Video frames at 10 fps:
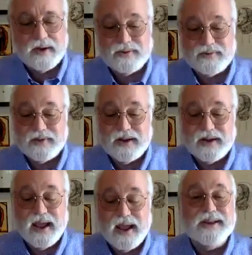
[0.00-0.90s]
He said,
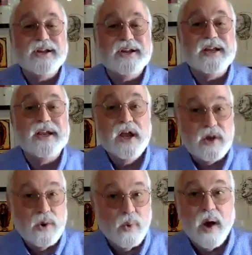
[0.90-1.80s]
"Hey, G,
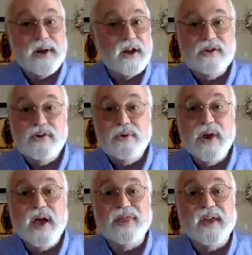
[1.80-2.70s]
you want me to do
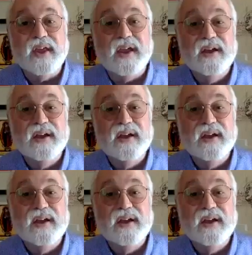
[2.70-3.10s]
nothing?"